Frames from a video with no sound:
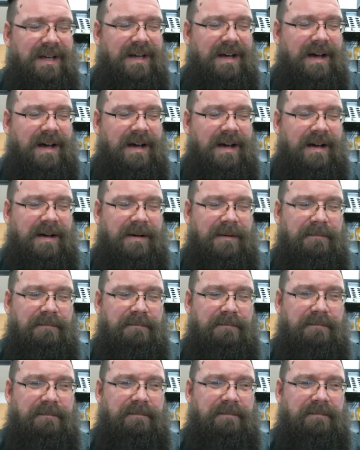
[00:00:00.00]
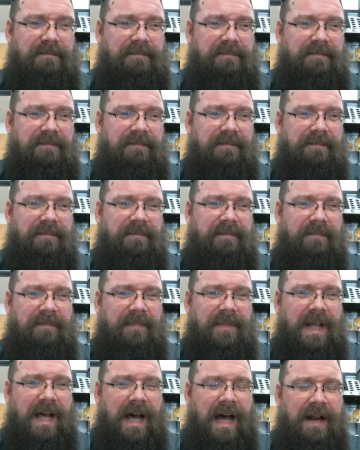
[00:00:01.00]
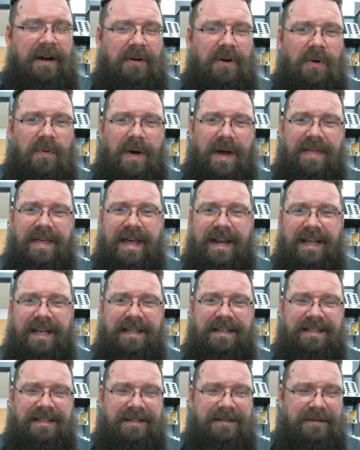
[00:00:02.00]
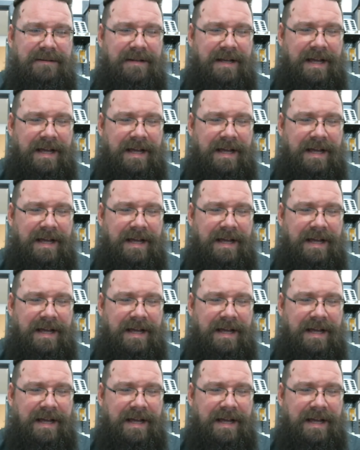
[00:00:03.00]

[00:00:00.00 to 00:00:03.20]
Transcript: I don't know why that is.